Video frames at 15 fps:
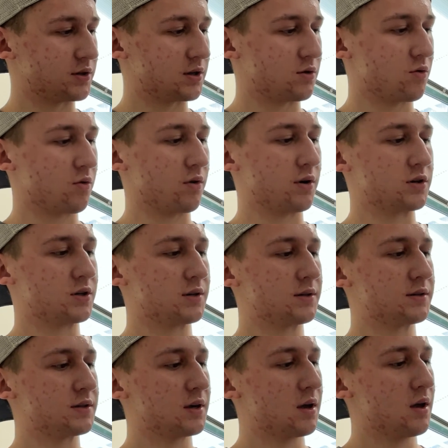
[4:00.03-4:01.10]
and
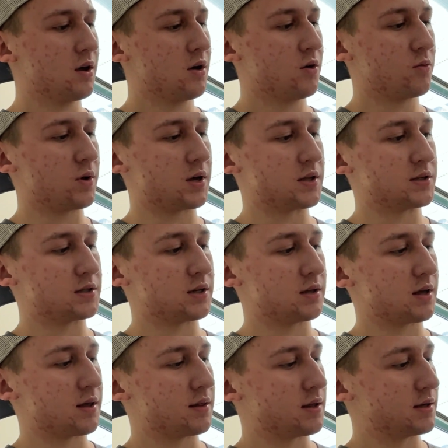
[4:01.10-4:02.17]
origins, we can see
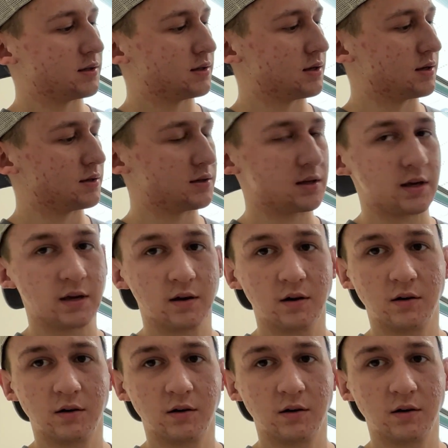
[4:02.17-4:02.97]
that this is the